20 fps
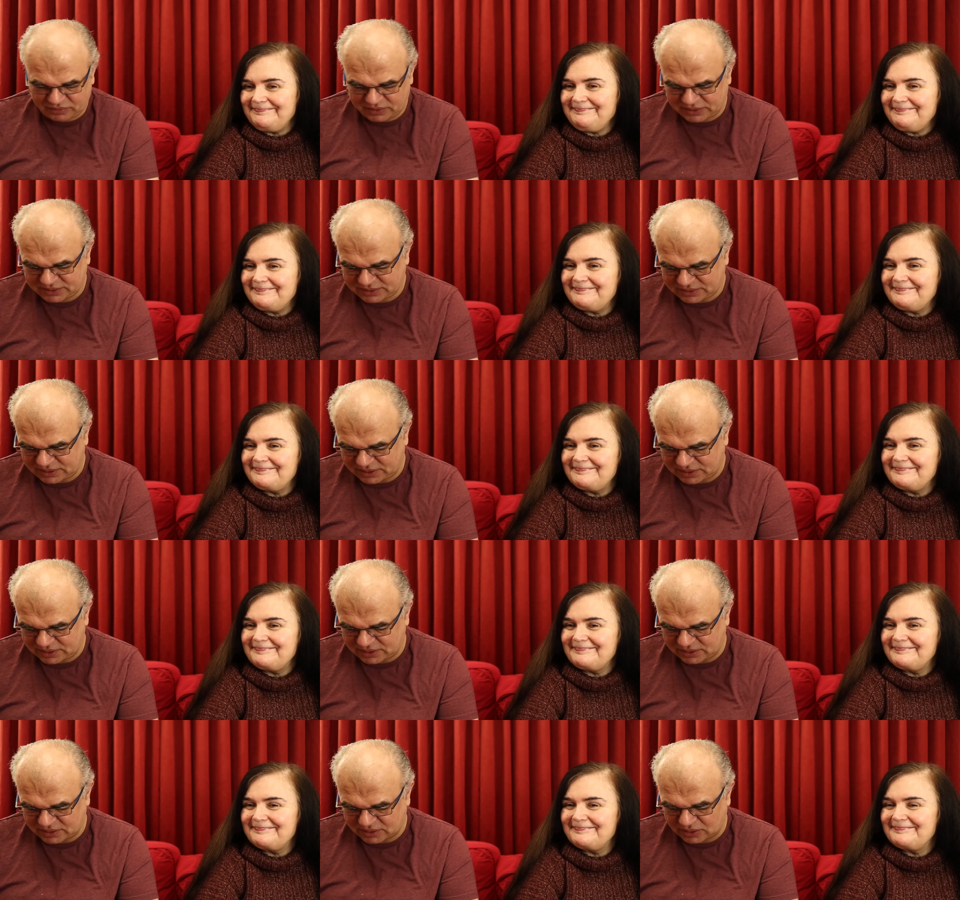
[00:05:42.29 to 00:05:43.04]
Speaker 1: we
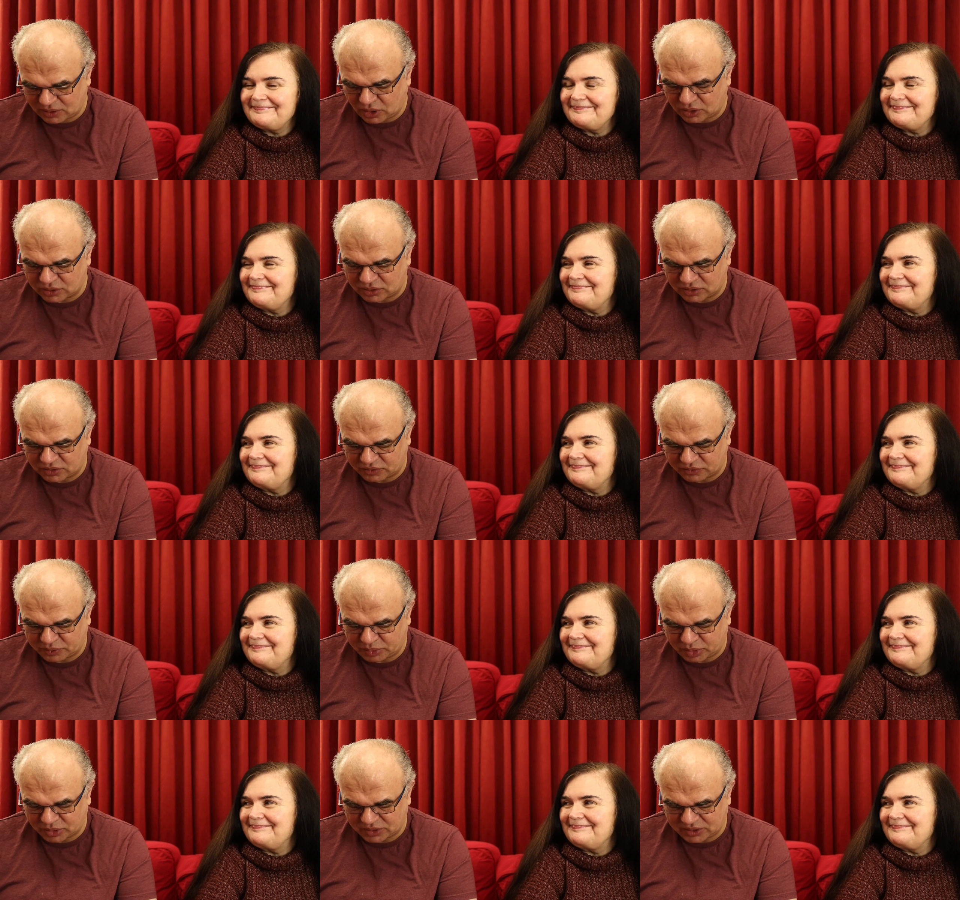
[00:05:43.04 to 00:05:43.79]
see a lot
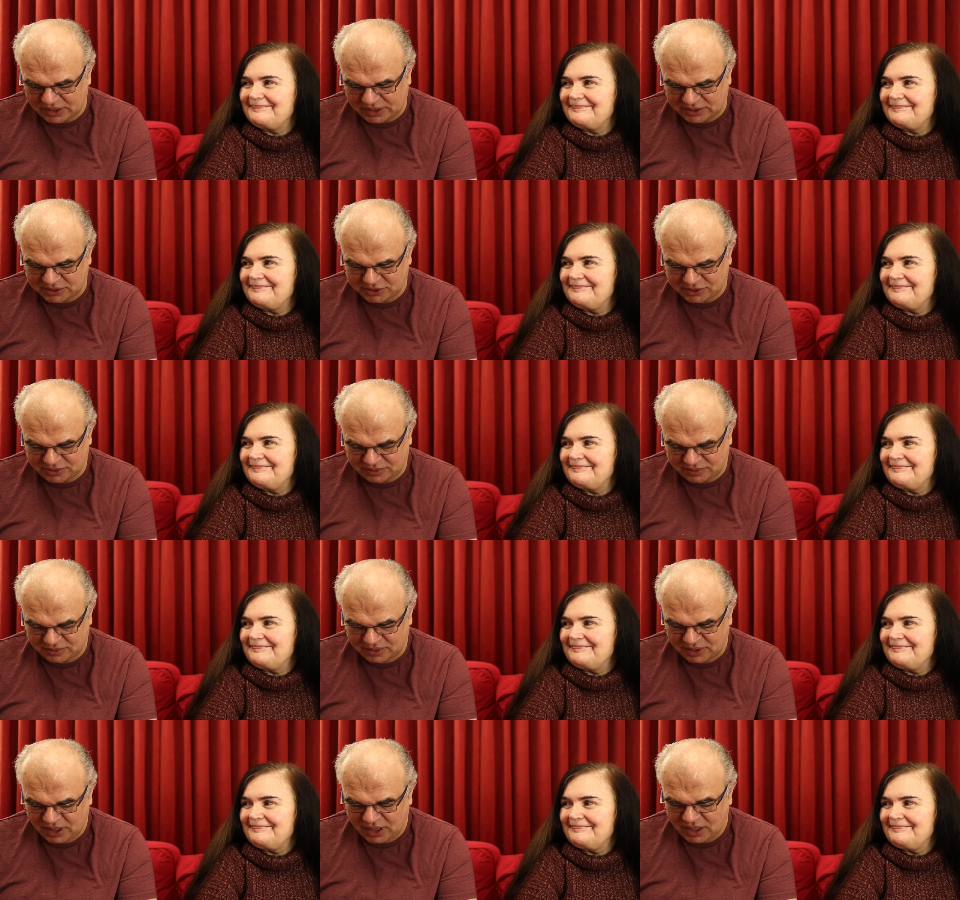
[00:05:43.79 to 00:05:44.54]
of
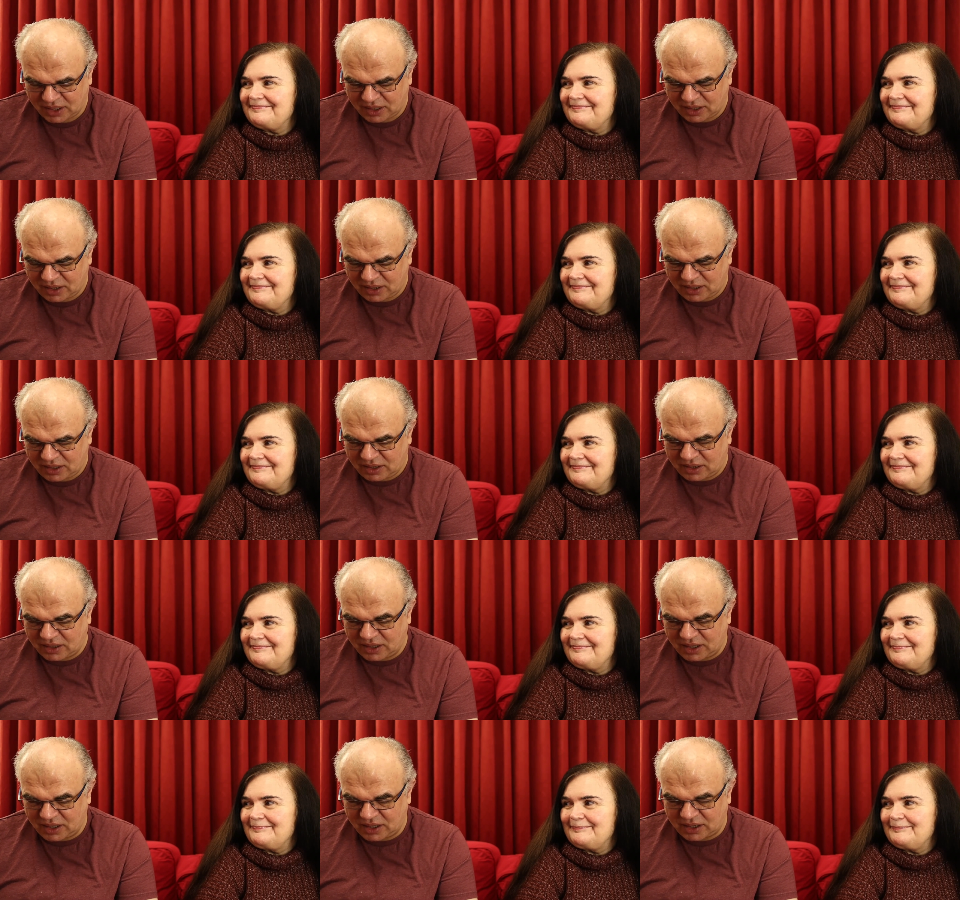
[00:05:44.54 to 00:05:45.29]
potential
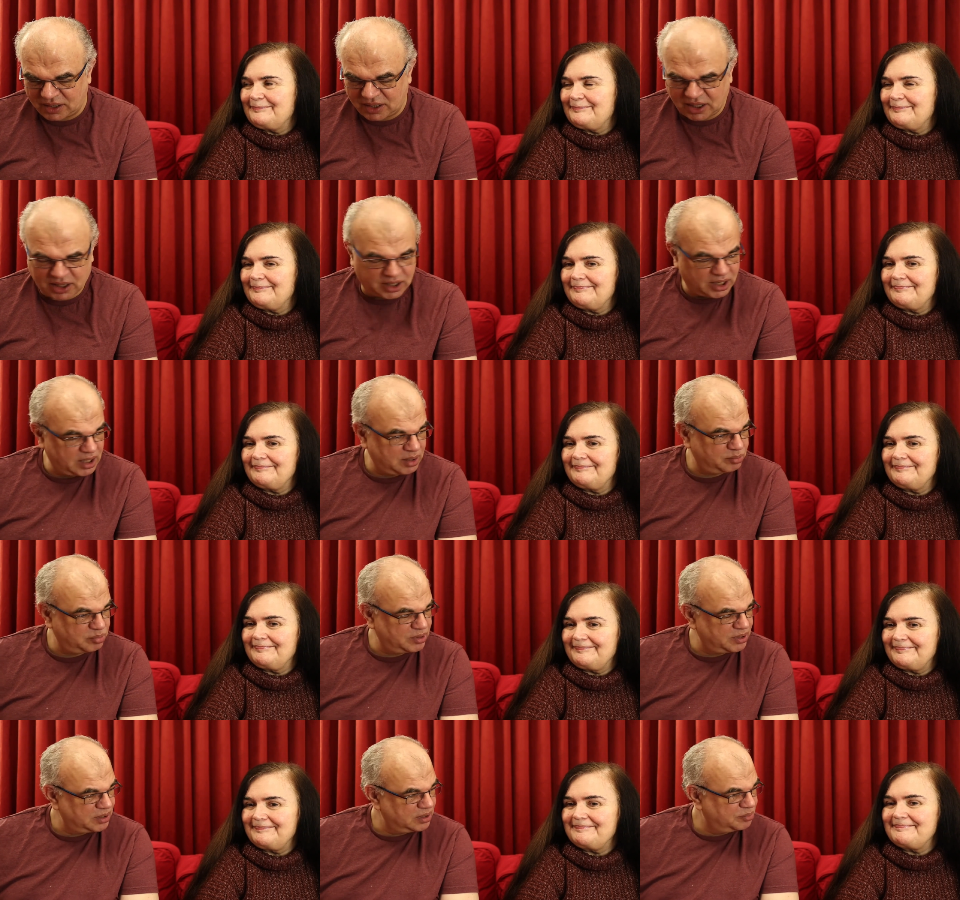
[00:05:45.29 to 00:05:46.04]
in
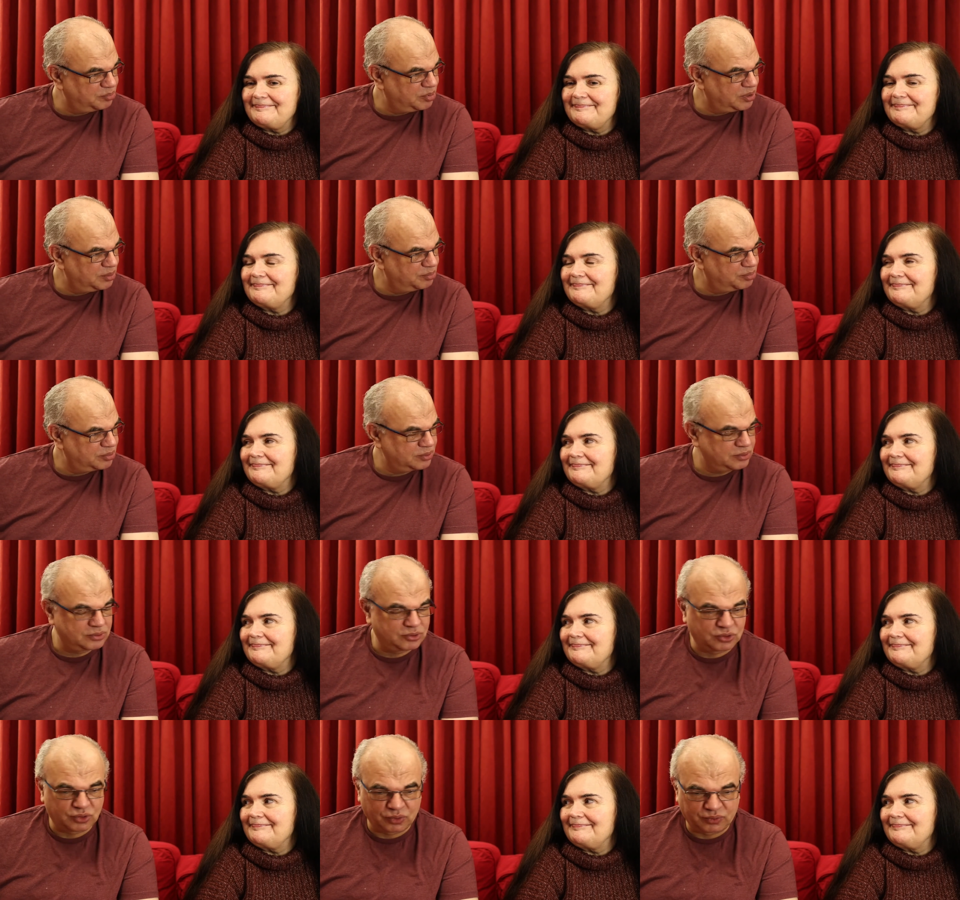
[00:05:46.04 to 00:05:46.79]
enabling
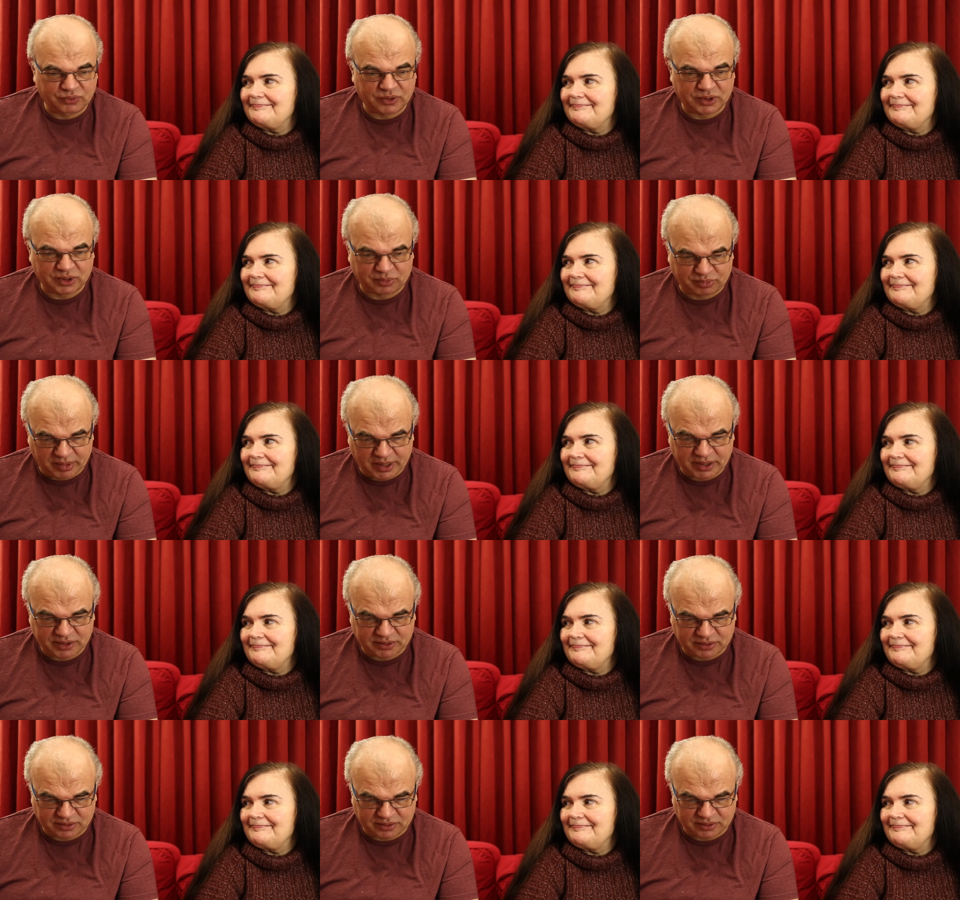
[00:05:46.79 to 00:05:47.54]
people to work
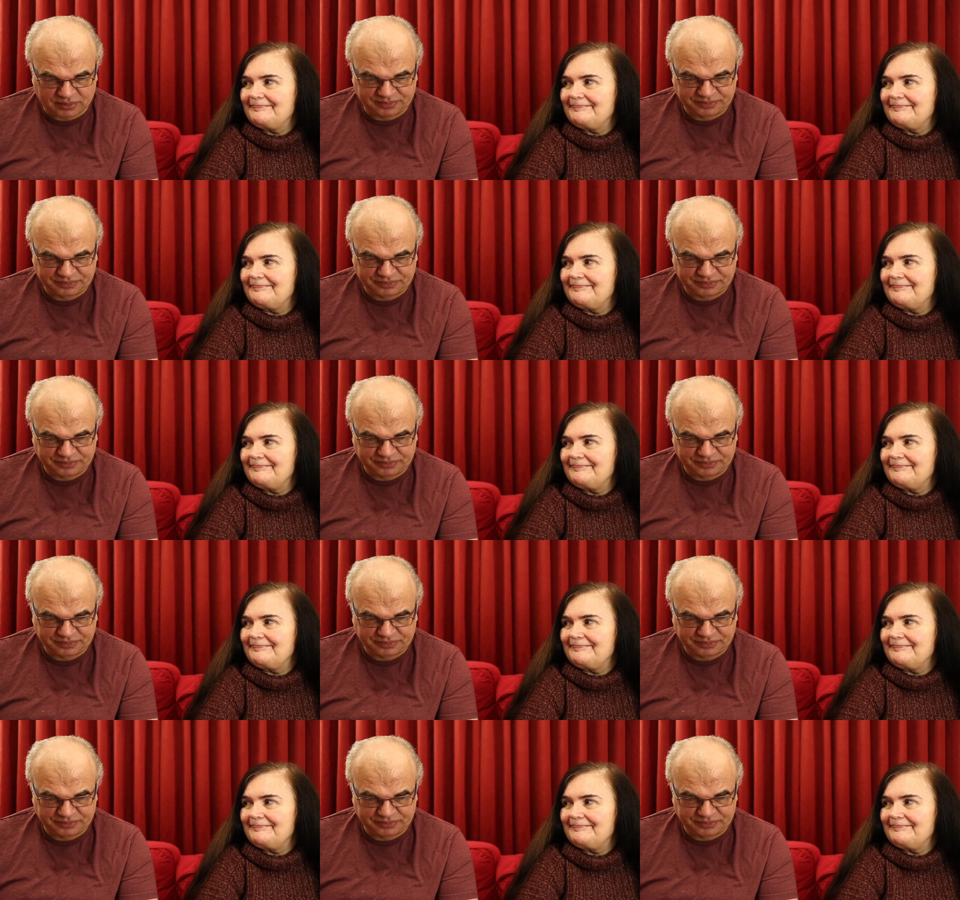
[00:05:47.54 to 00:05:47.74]
better